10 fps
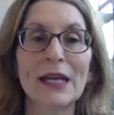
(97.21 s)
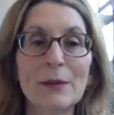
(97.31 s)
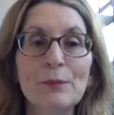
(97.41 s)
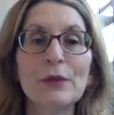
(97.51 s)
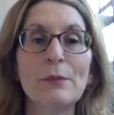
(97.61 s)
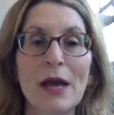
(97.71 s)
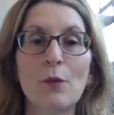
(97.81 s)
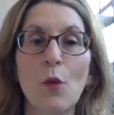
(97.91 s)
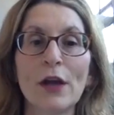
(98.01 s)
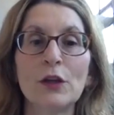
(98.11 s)
implement
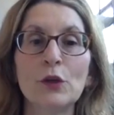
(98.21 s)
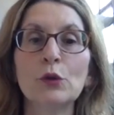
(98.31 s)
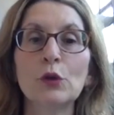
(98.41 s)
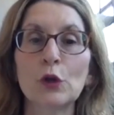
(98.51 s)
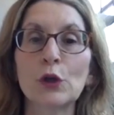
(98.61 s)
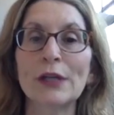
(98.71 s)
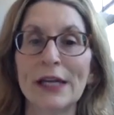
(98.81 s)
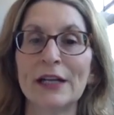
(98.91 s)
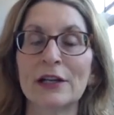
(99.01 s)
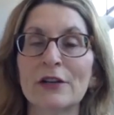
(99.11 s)
what you learn
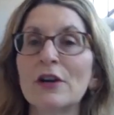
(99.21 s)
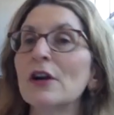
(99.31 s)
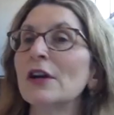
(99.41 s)
here